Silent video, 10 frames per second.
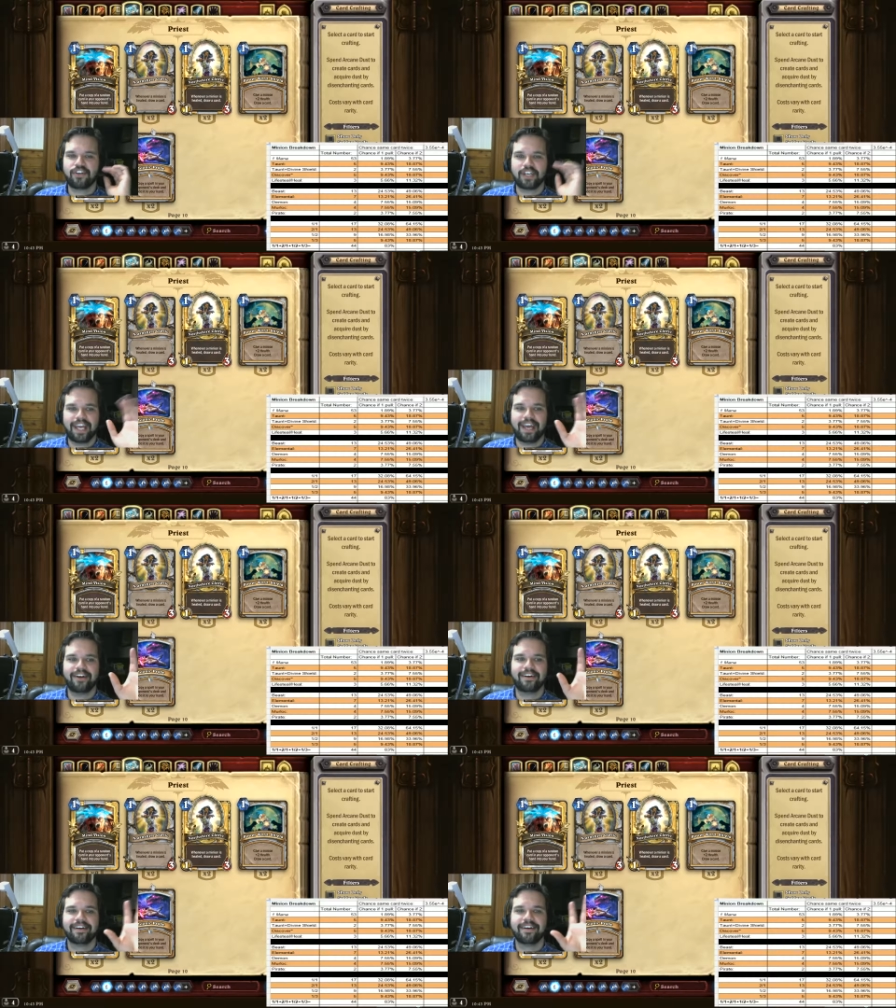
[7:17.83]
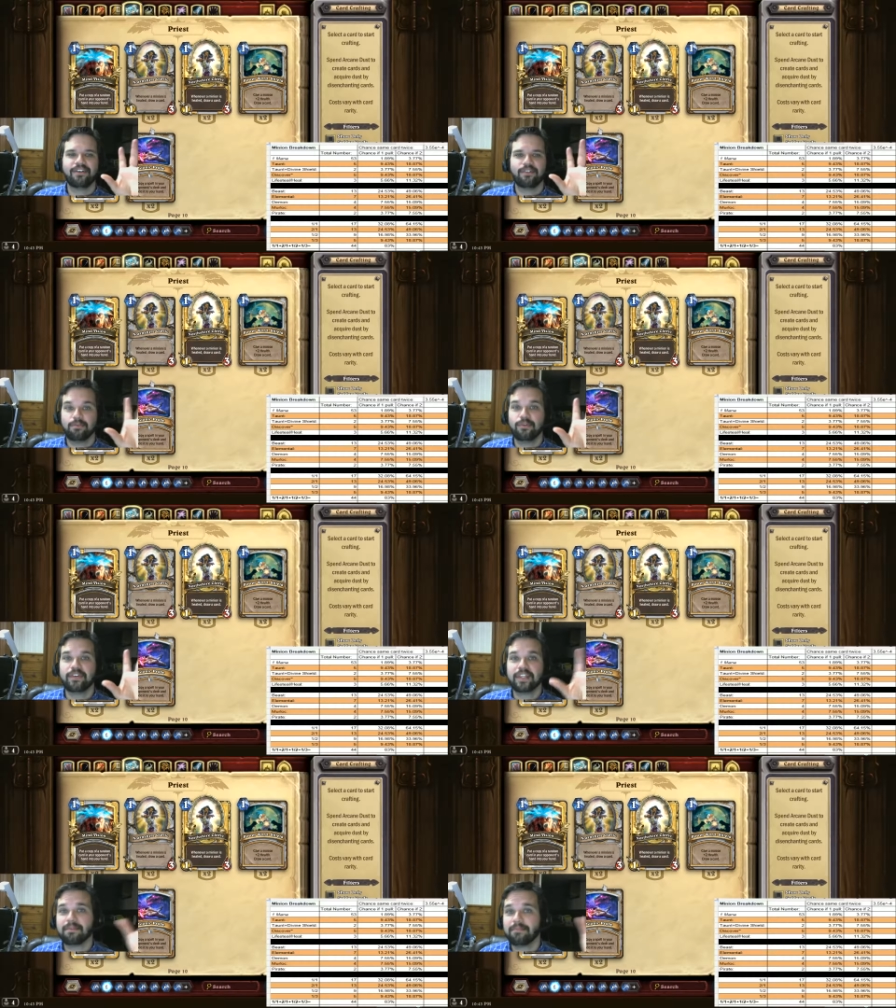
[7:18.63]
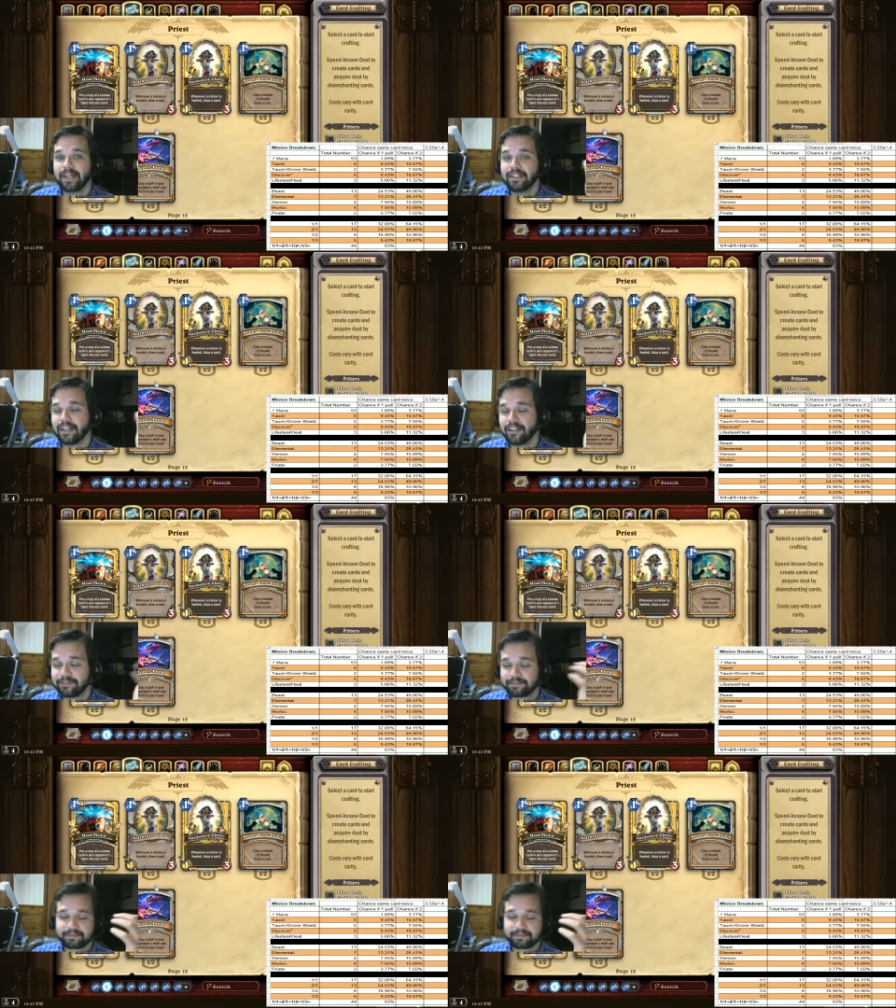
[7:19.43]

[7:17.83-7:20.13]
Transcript: care removing them myself,